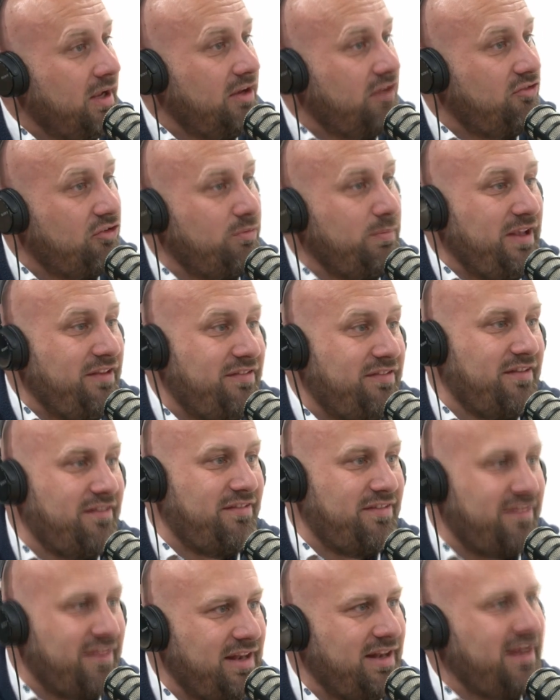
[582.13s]
it just means that
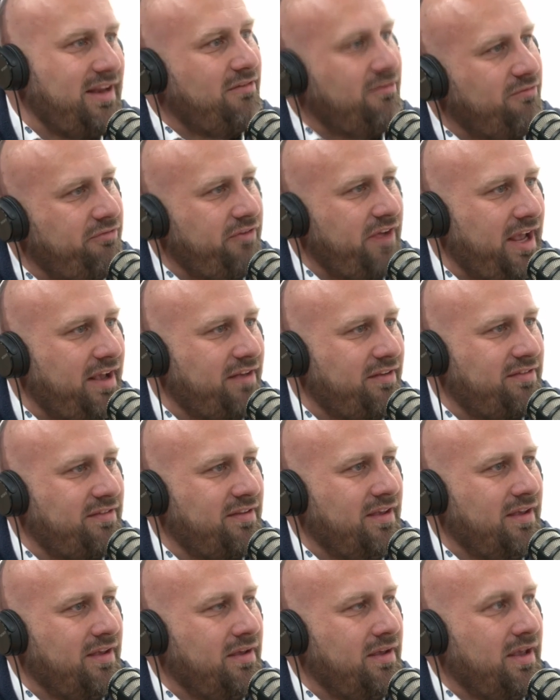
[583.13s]
sin infects
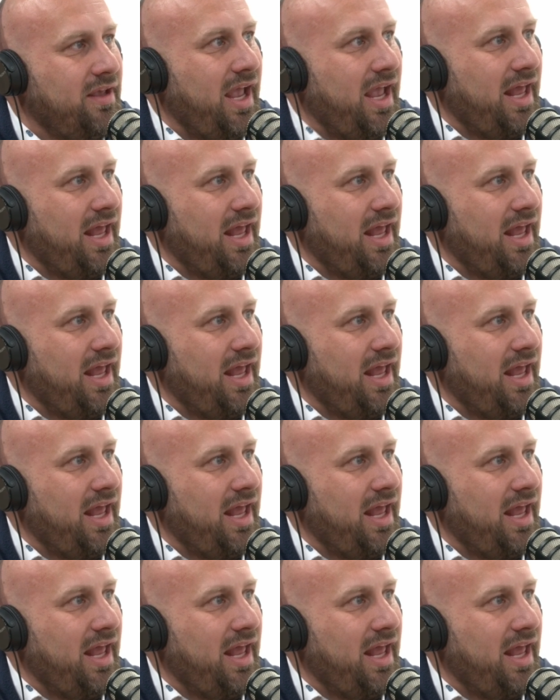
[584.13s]
yeah.